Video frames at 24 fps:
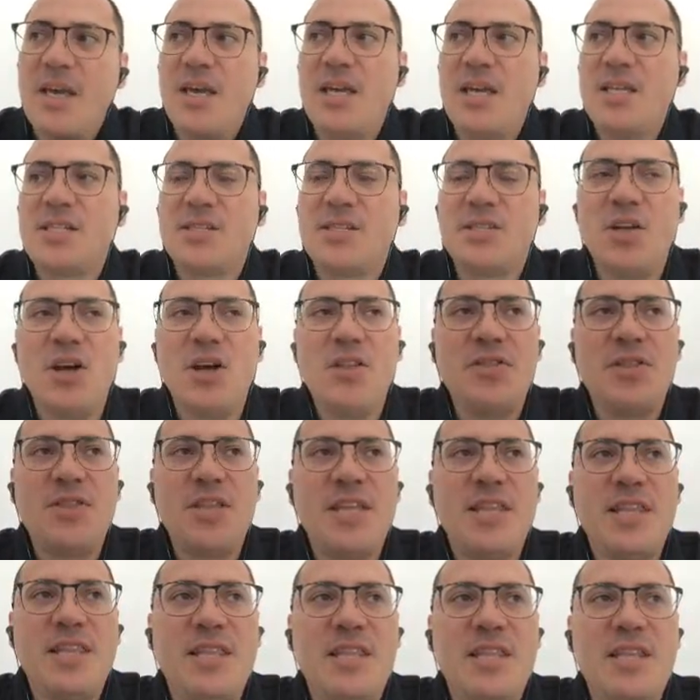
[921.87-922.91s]
It's not
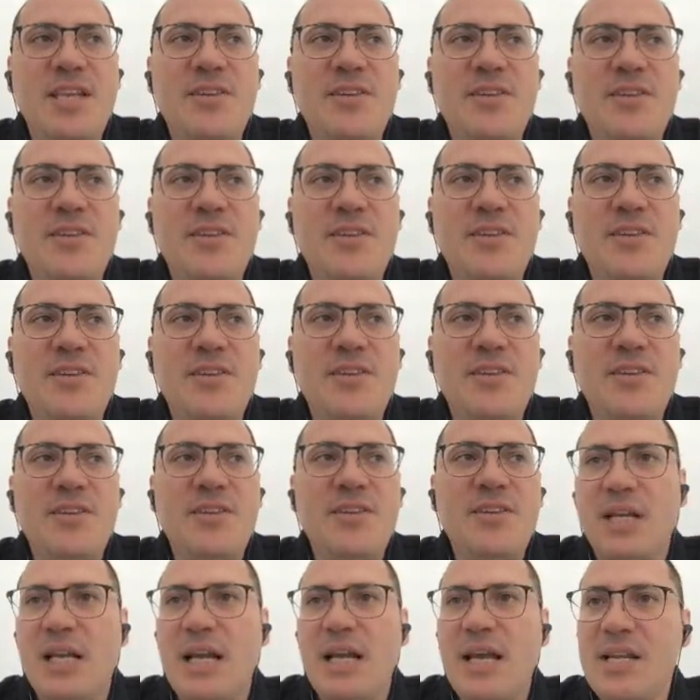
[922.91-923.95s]
the nearest one,
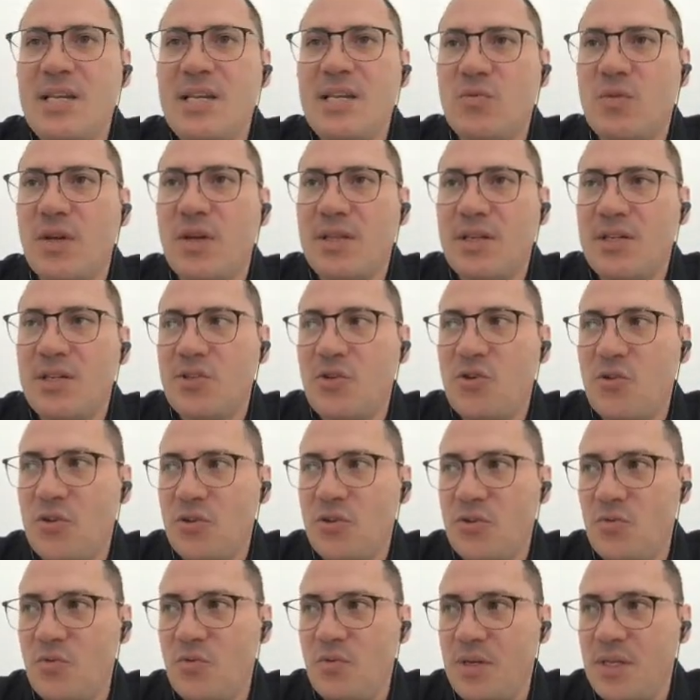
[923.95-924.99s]
the latest one that is
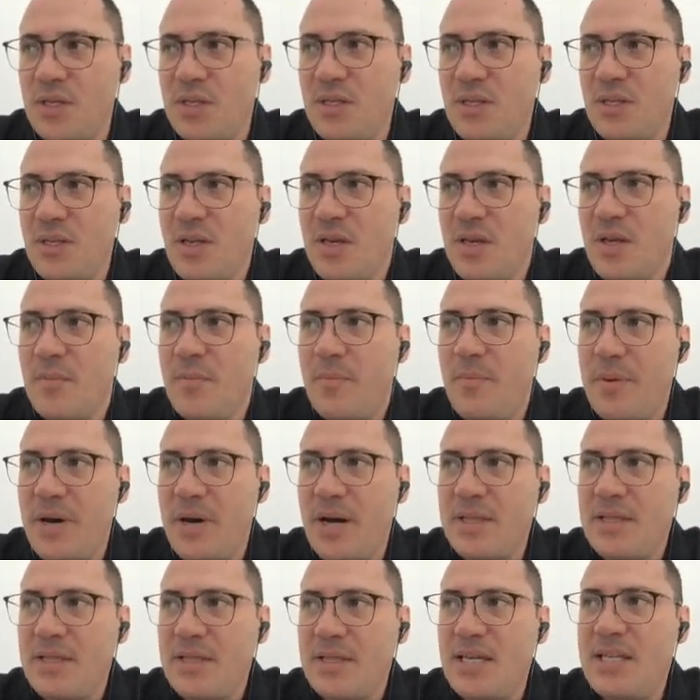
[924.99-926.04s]
going to win,
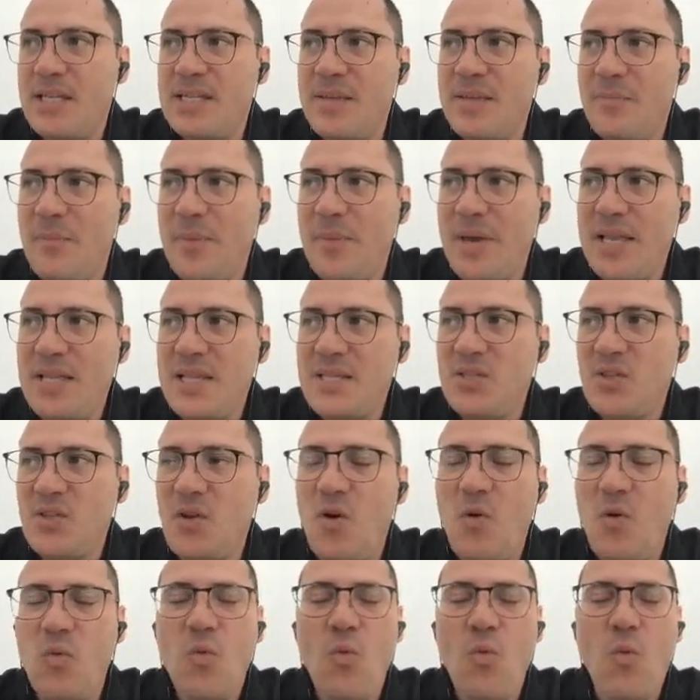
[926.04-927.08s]
but it depends
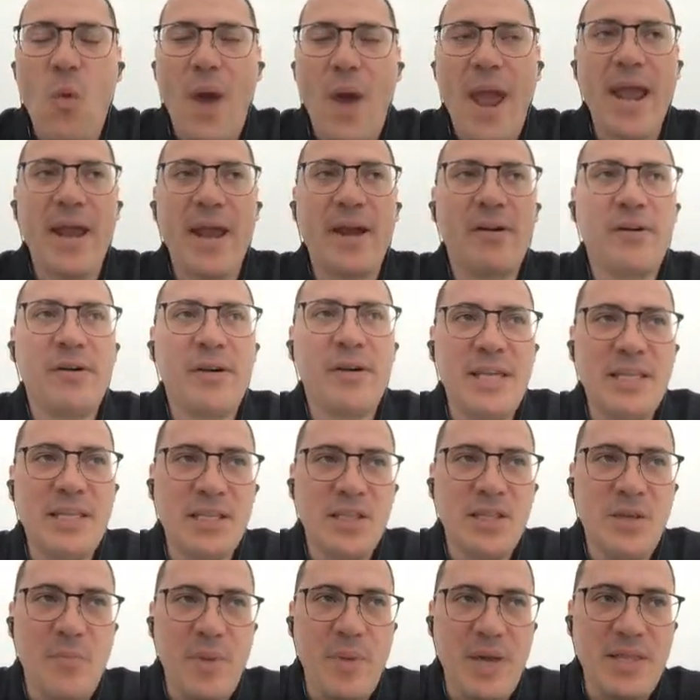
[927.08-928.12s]
on where in
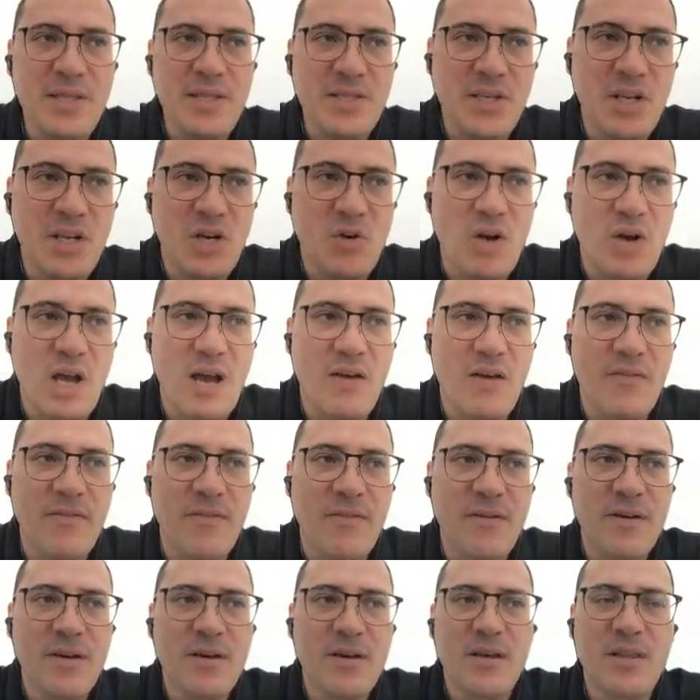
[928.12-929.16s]
the dependency
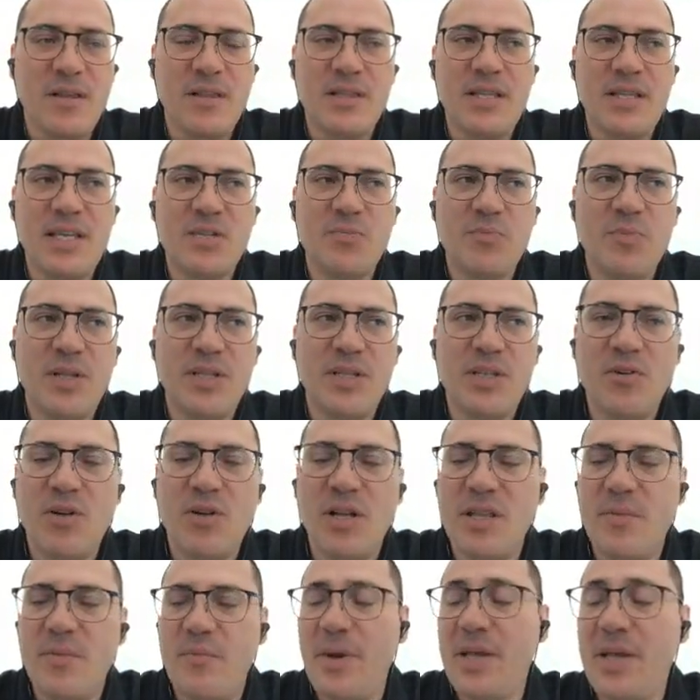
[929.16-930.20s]
graph this
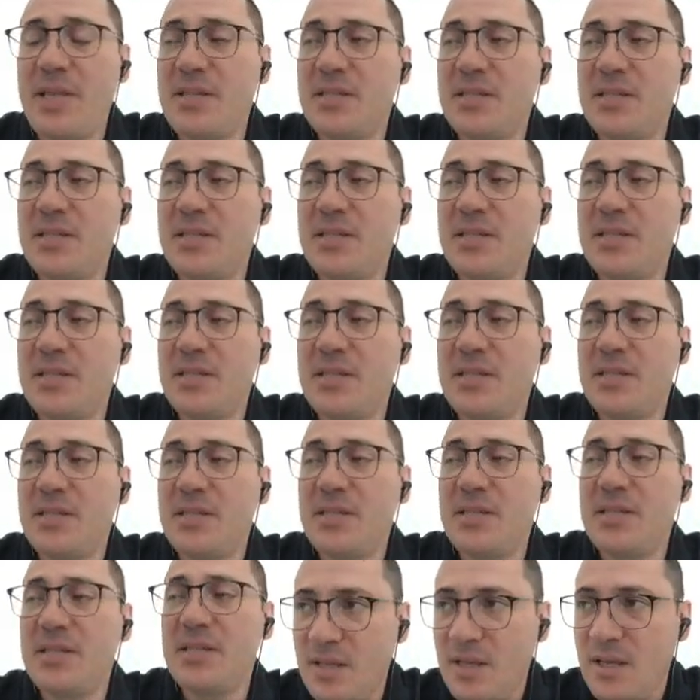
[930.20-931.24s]
particular dependency is
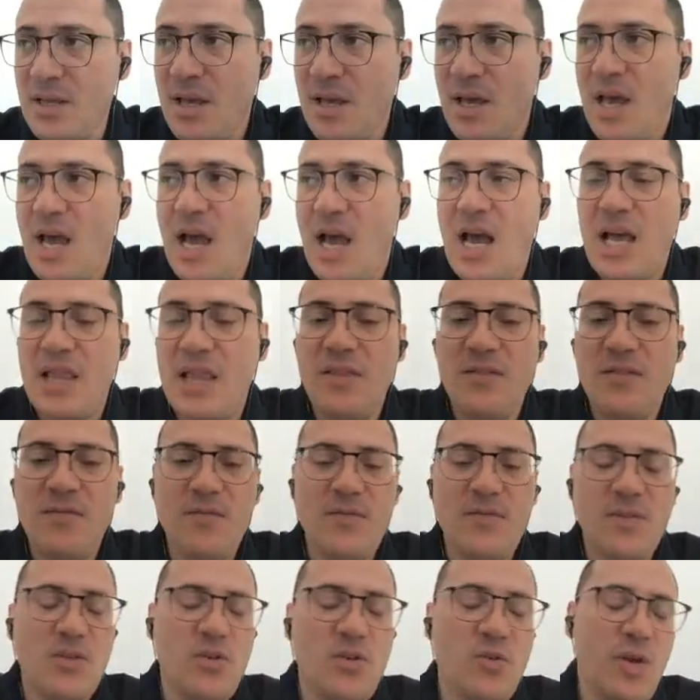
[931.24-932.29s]
located.
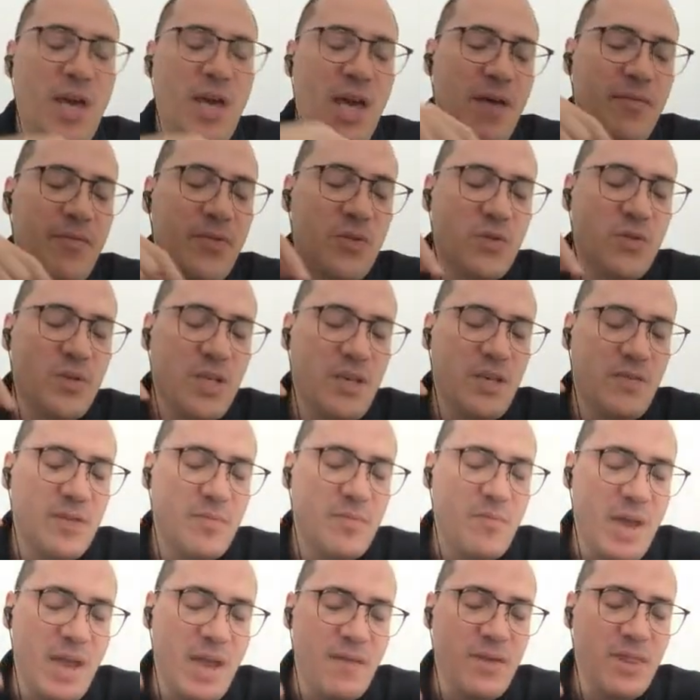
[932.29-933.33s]
And
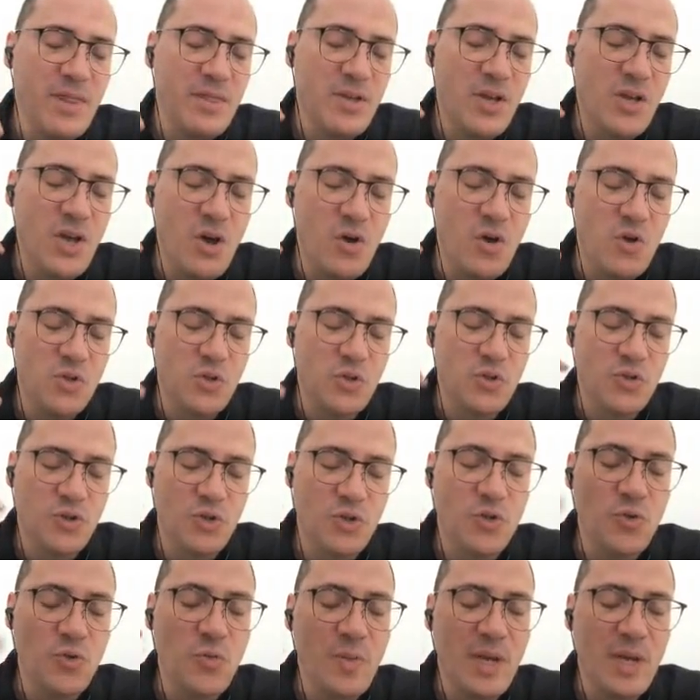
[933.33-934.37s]
if Maven goes to
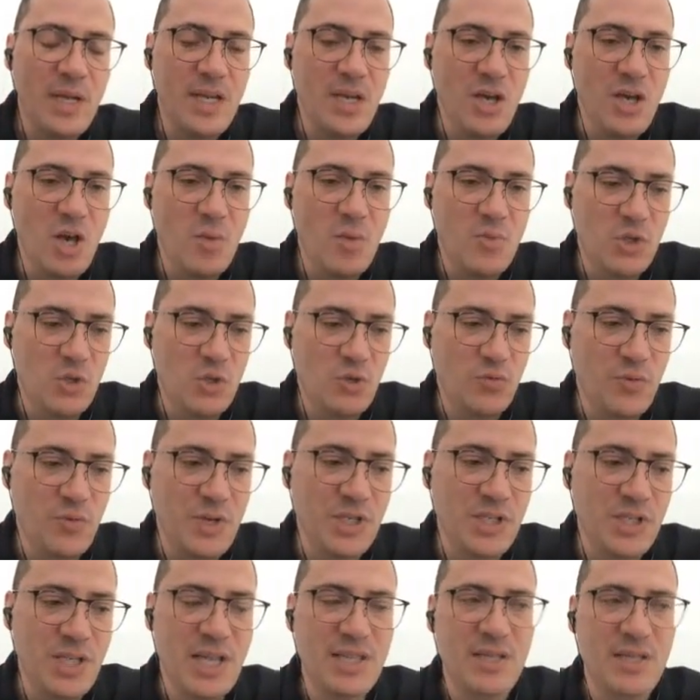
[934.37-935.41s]
too many hubs to
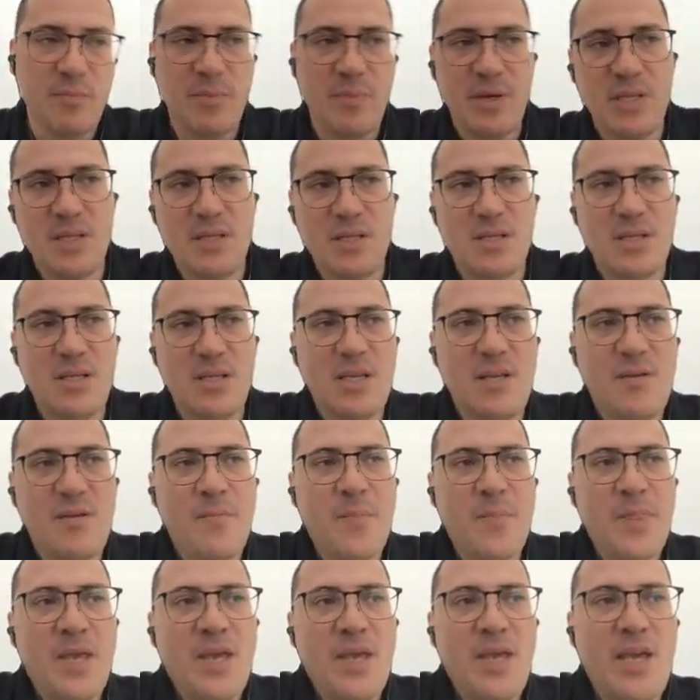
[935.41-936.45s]
reach that dependency,
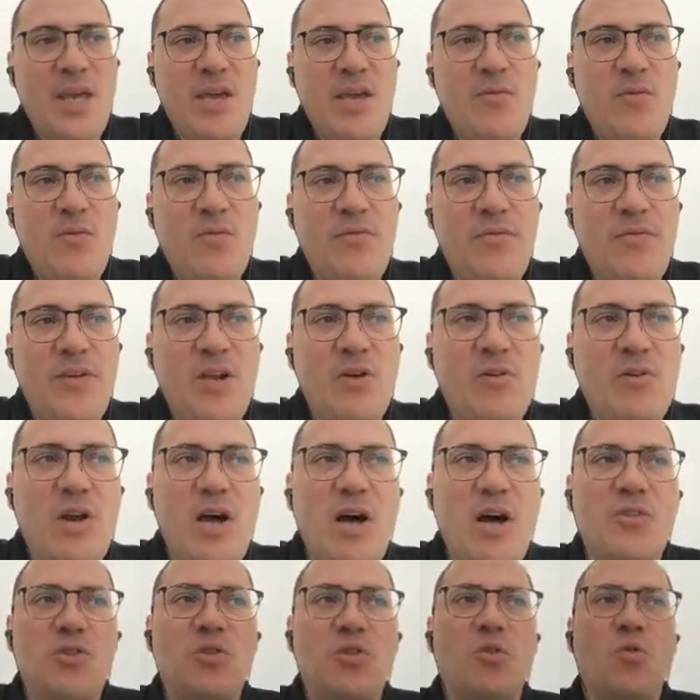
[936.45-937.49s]
it will figure
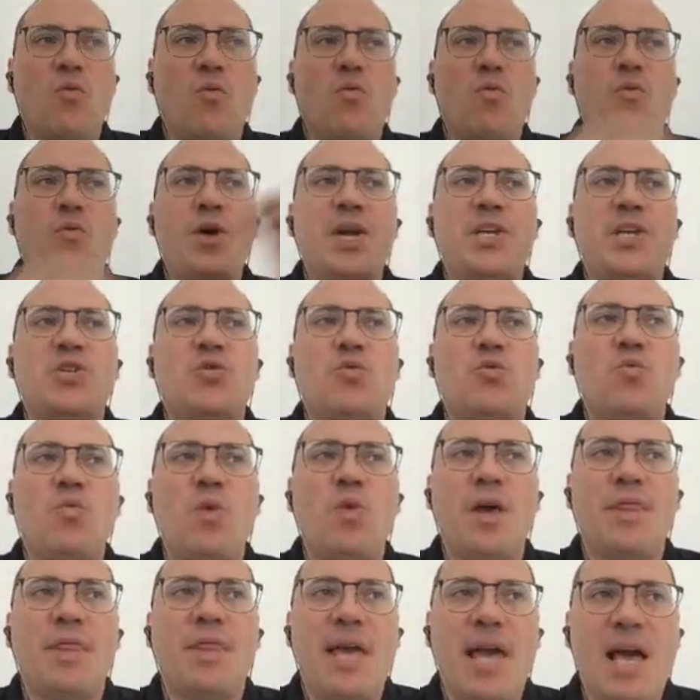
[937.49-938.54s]
out which
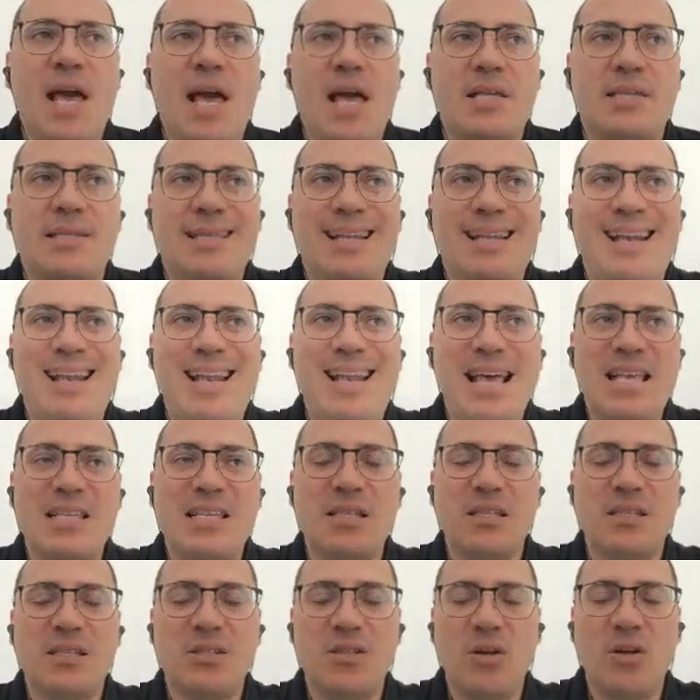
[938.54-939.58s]
one has the
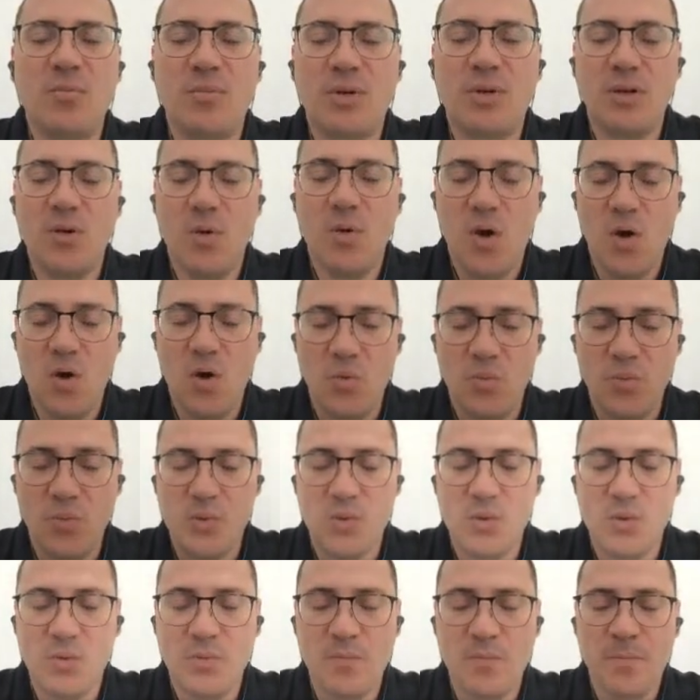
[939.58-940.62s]
less number of hubs.